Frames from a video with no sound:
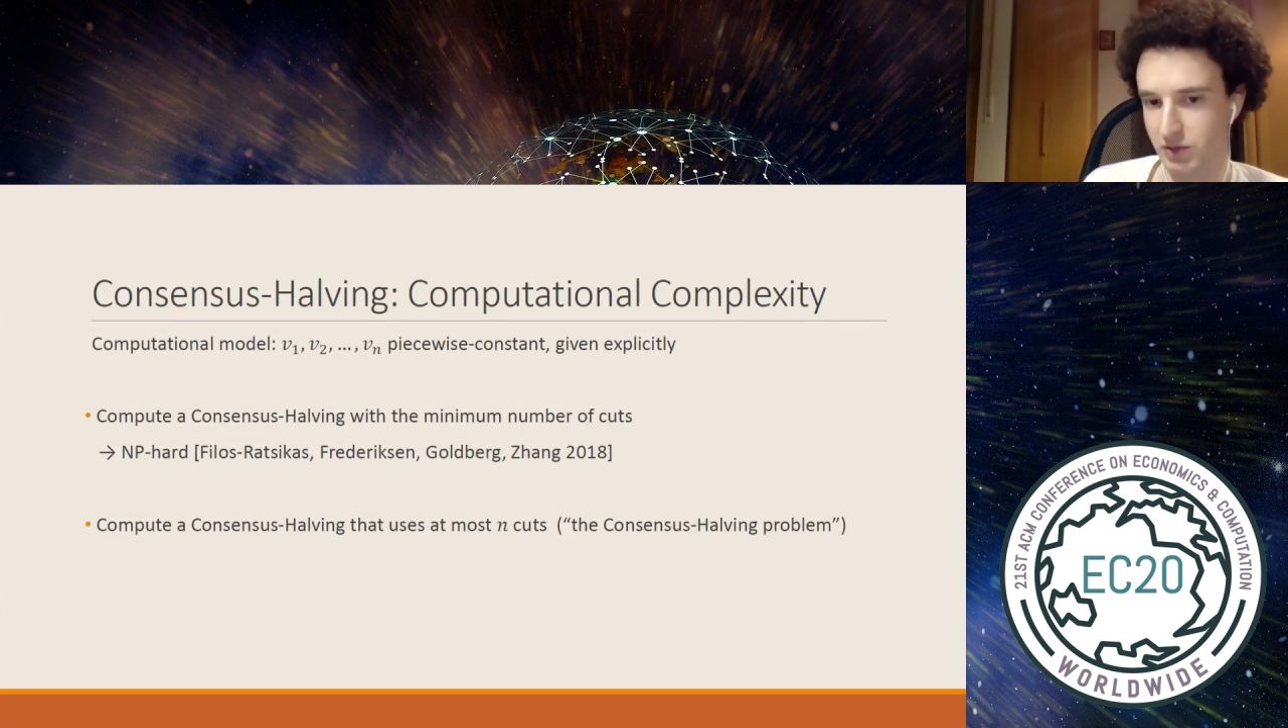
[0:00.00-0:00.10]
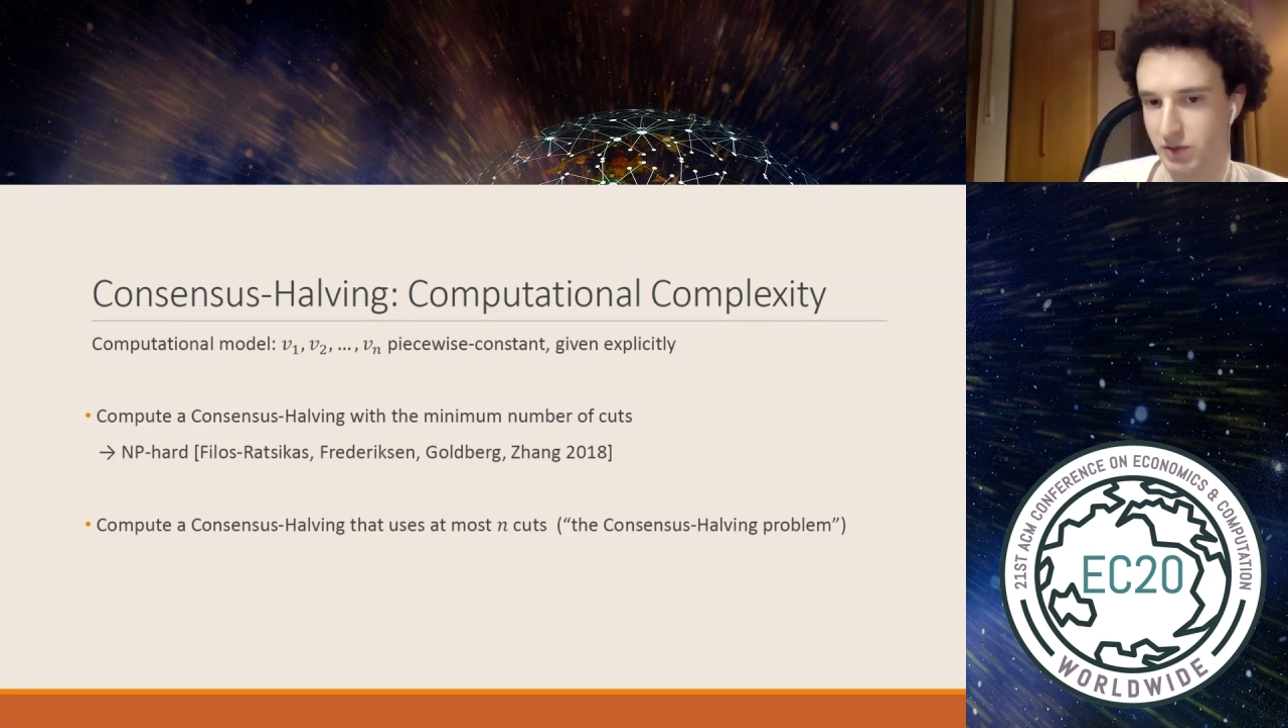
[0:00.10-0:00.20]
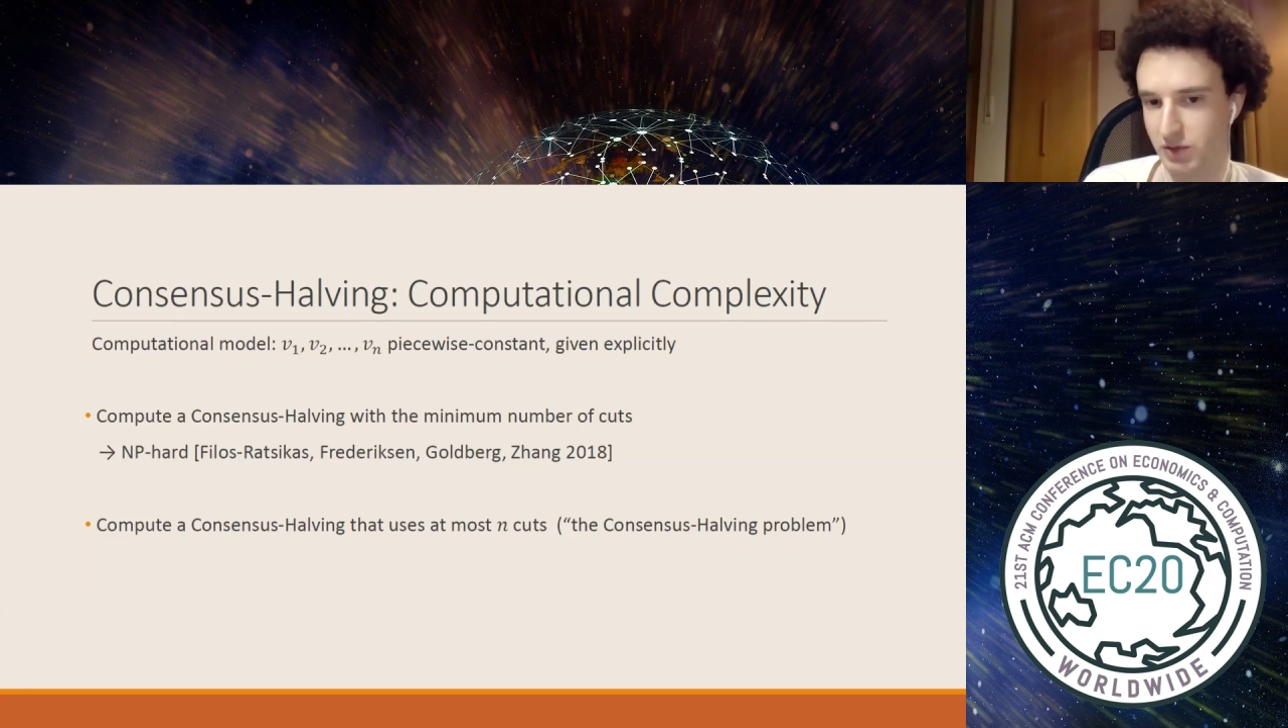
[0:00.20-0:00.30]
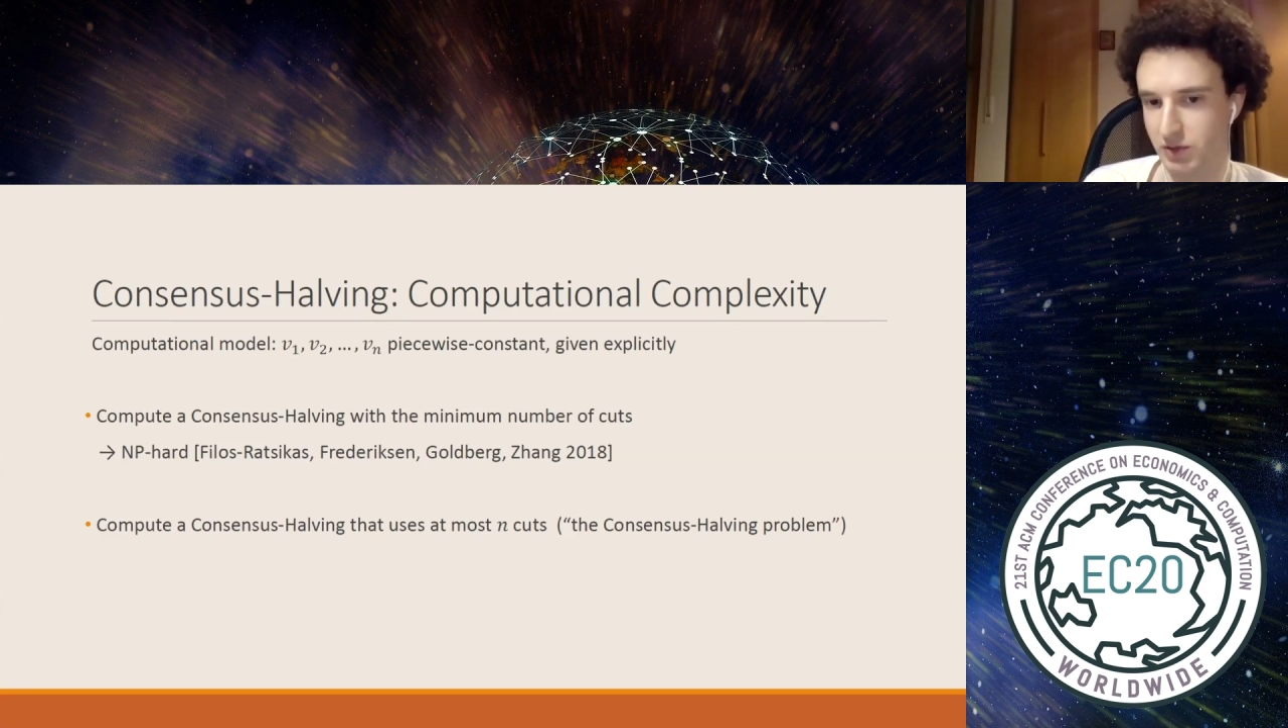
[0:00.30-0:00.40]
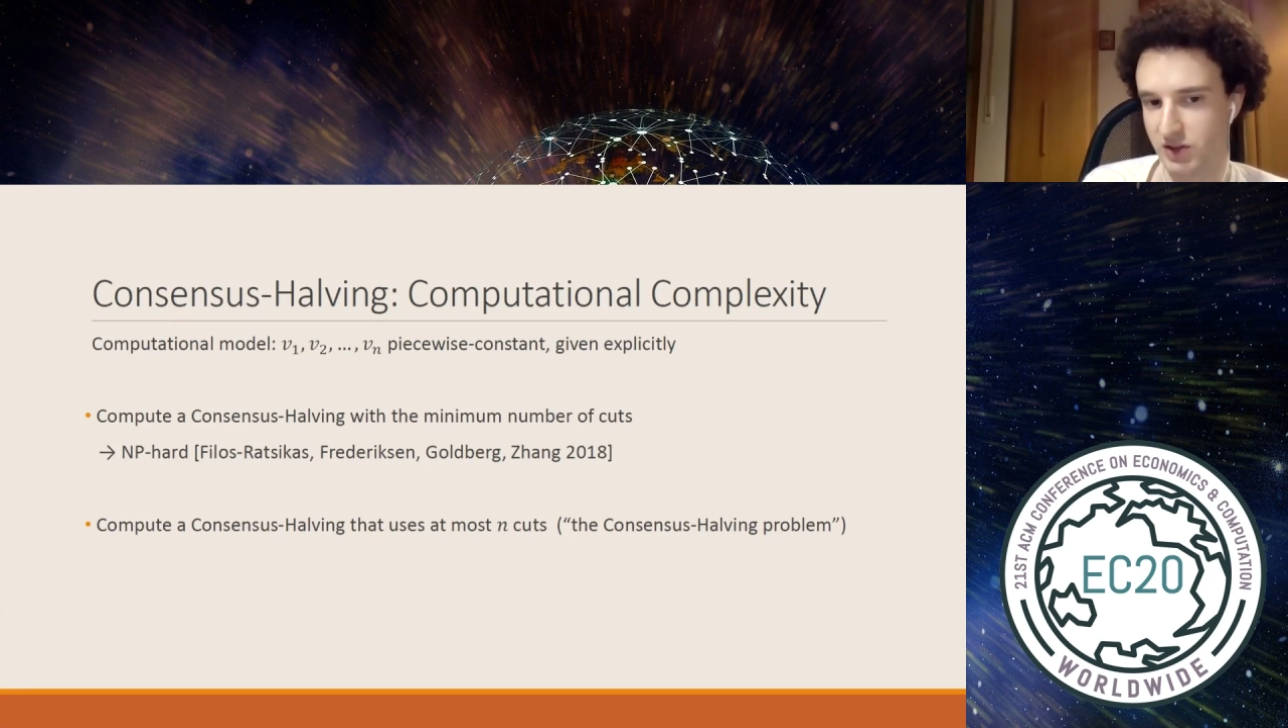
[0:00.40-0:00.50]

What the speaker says: any